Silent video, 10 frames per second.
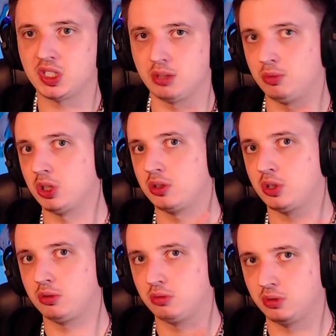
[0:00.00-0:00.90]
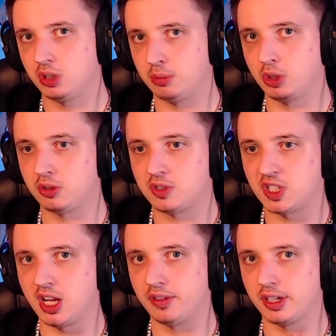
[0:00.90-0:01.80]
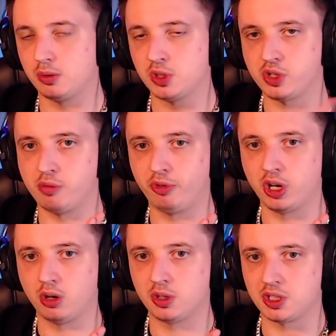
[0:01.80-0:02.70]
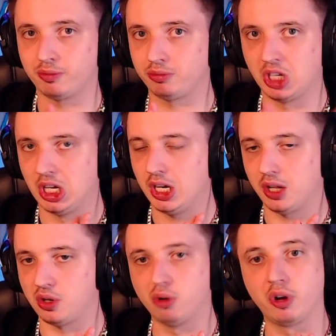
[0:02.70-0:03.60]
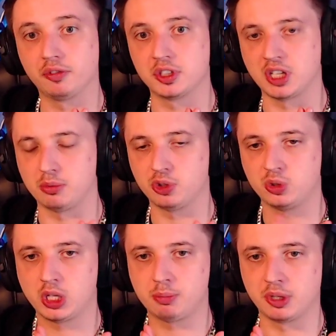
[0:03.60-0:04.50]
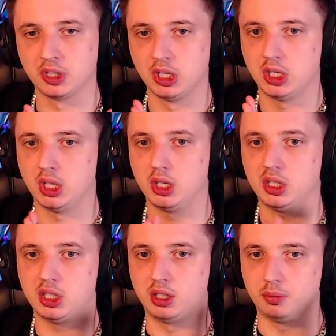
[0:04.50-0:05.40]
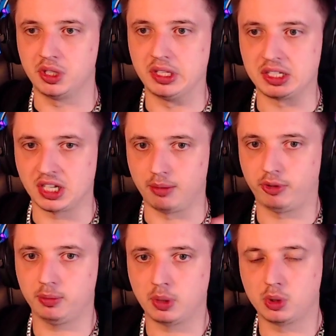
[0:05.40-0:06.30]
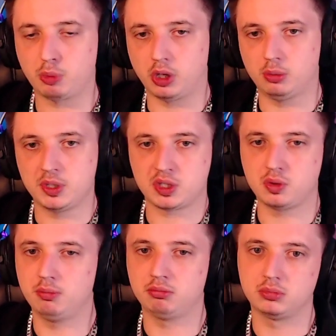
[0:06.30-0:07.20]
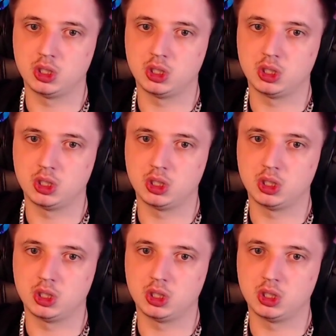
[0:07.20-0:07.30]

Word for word: I'm not saying that I will stream 3 hours, if I don't know if I have the time to do that, but in that time frame I would probably stream.